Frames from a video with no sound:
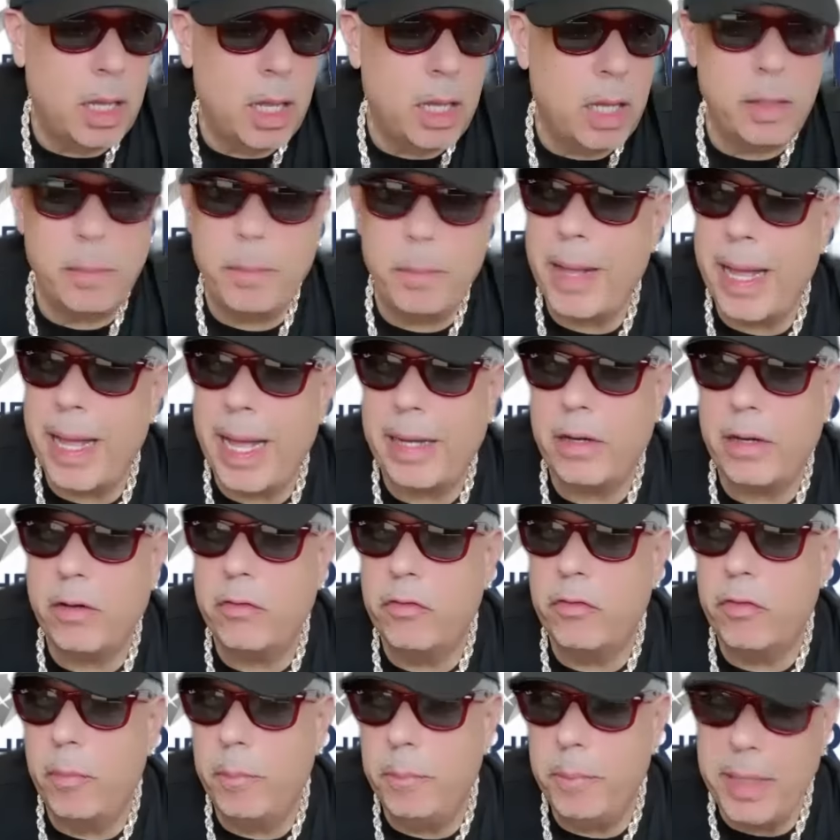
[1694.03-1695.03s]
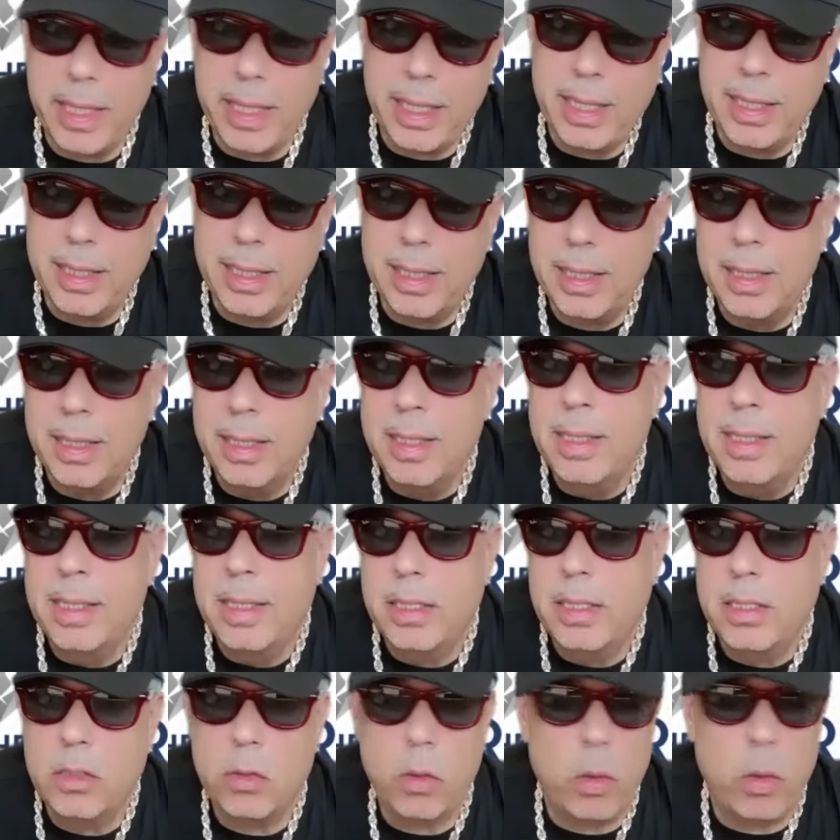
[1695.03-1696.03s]
on the pattern for me,
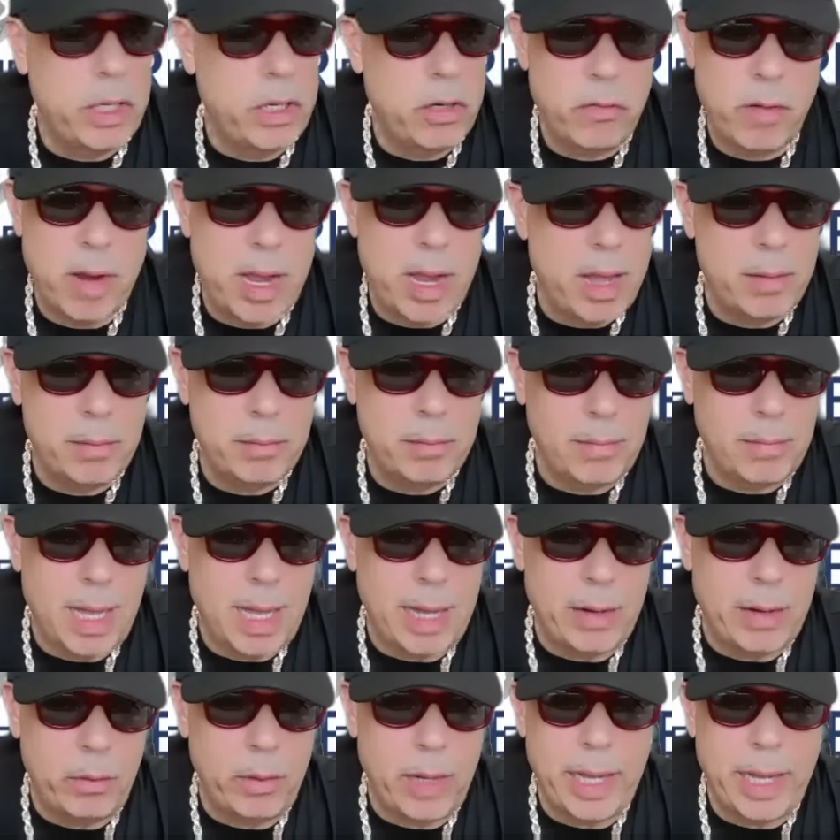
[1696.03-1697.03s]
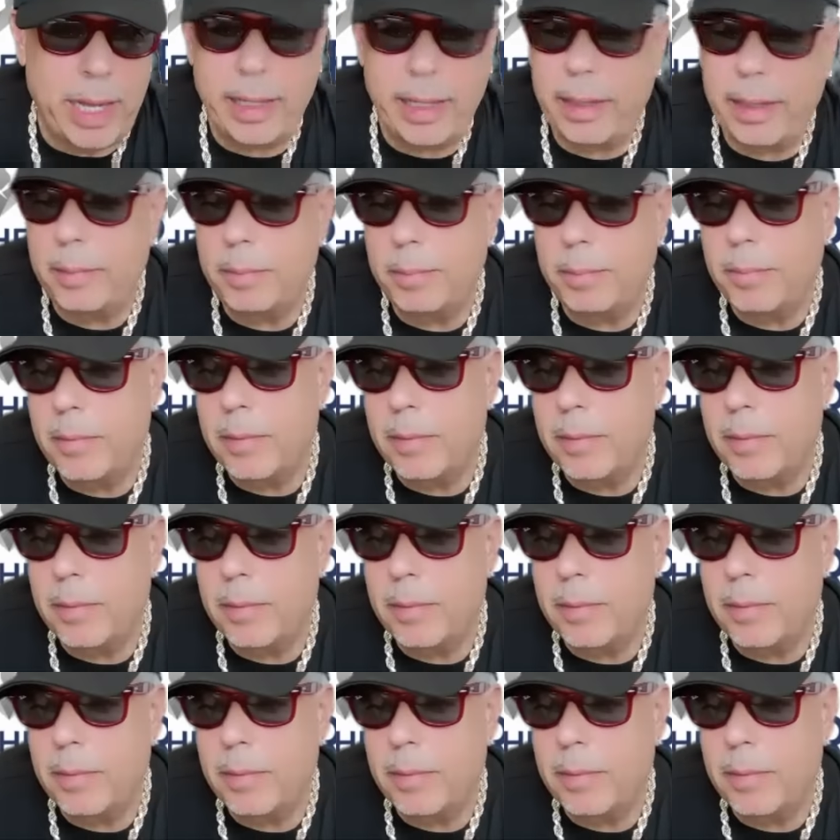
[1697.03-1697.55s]
Sortie Crown, I don't like it.